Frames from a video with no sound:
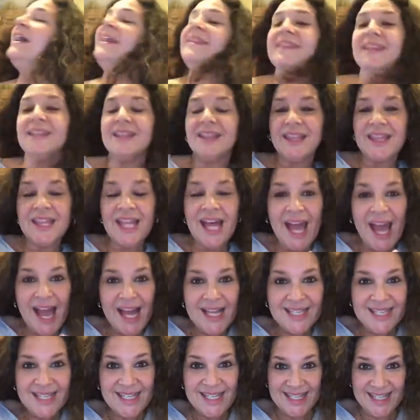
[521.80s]
The
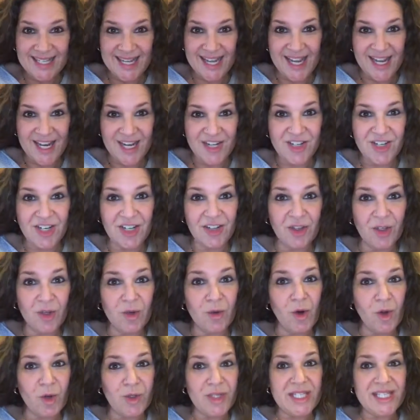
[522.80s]
last stage in the
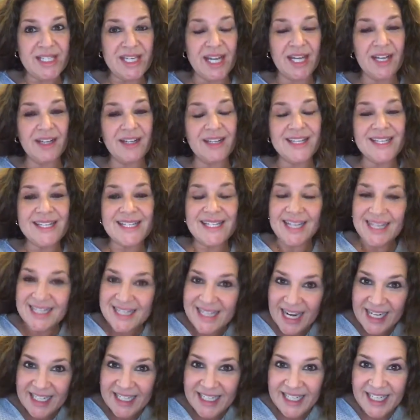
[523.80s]
growth cycle is
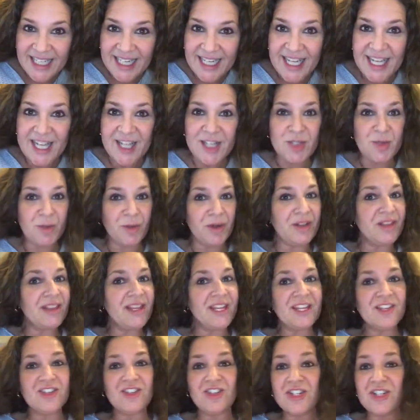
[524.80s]
identity. It's where
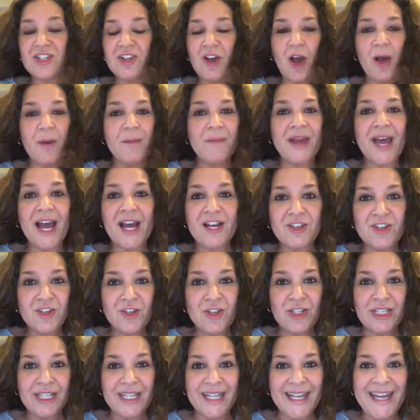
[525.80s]
things just come
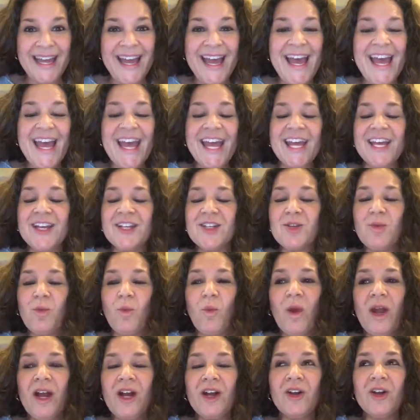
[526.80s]
naturally. It's
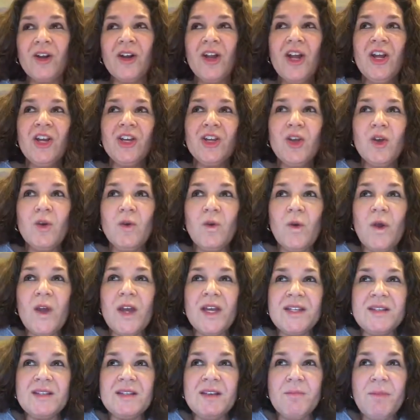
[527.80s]
where
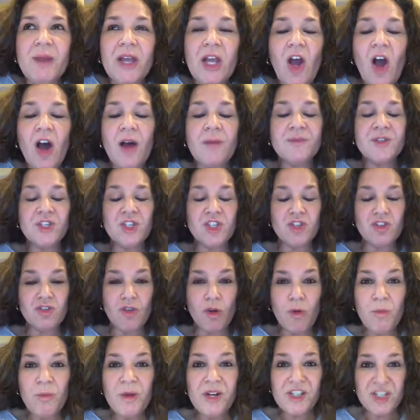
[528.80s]
it becomes
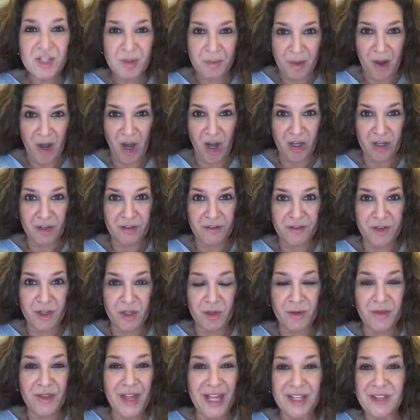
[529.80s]
so much a part of
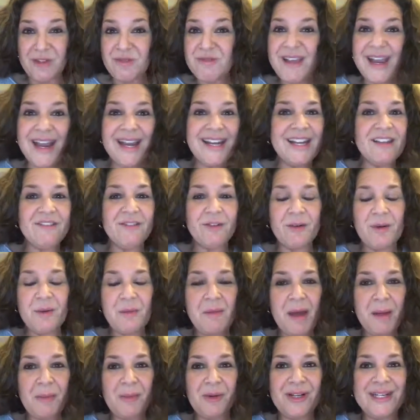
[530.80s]
you that you can't even
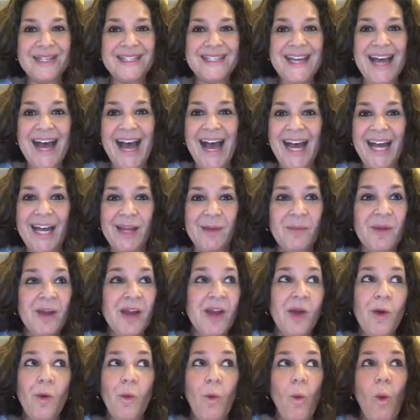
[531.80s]
remember a time
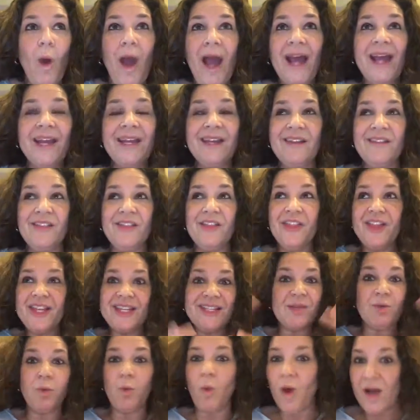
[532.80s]
when
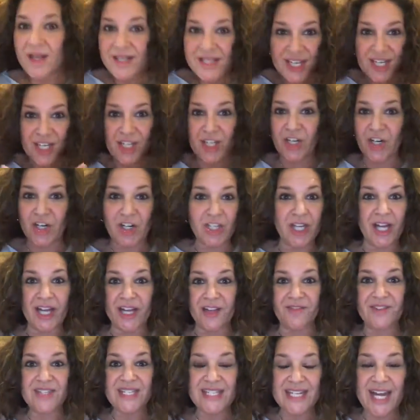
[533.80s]
this wasn't your
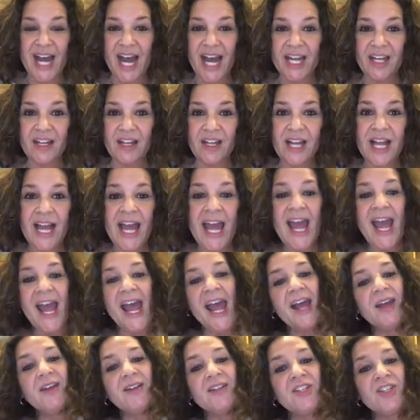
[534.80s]
lifestyle.
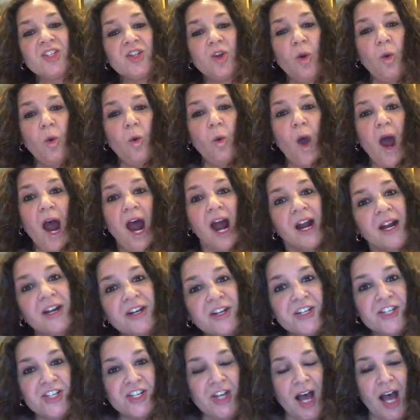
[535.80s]
And so
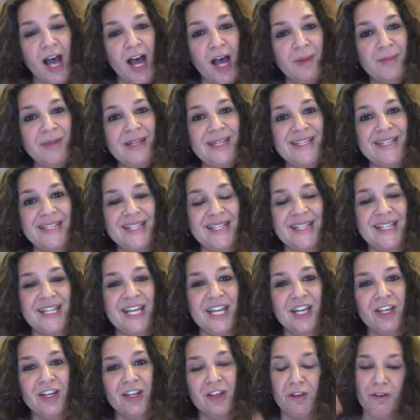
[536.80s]
our job is to
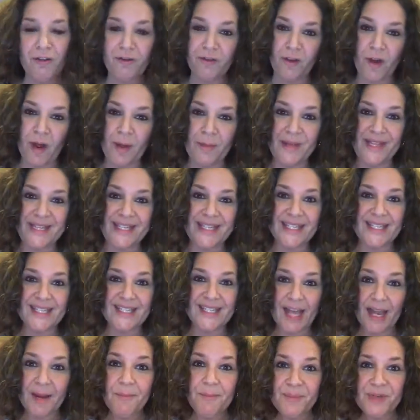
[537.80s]
take you from
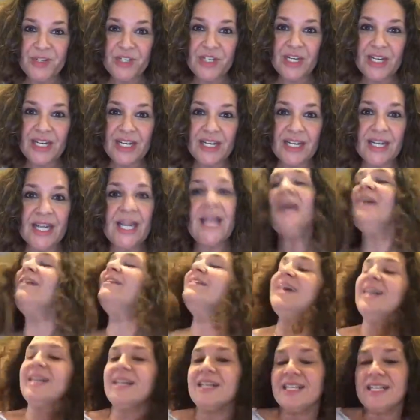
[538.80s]
inception,
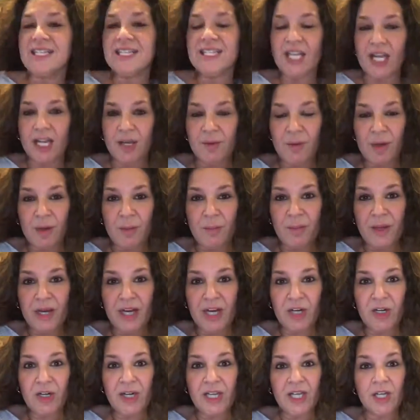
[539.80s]
that excitement
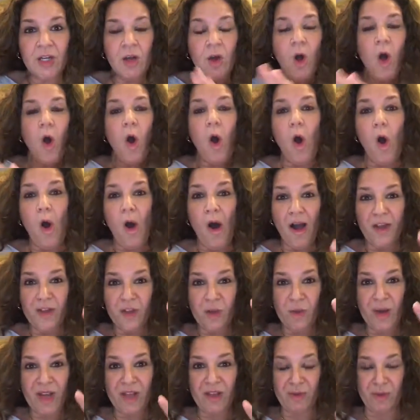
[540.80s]
period, all the
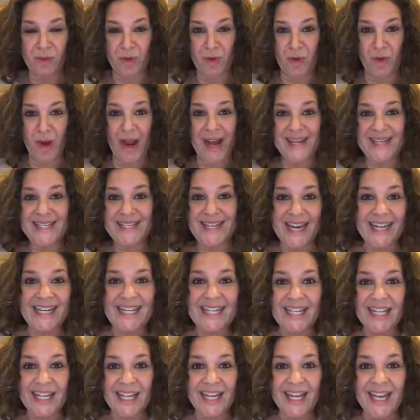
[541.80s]
way through
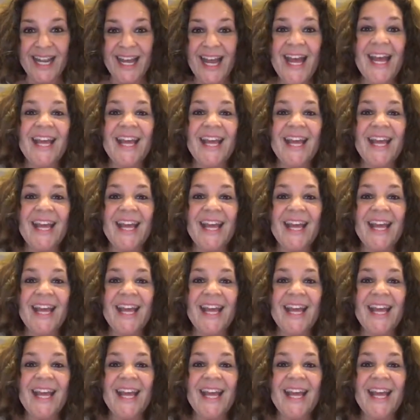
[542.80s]
identity.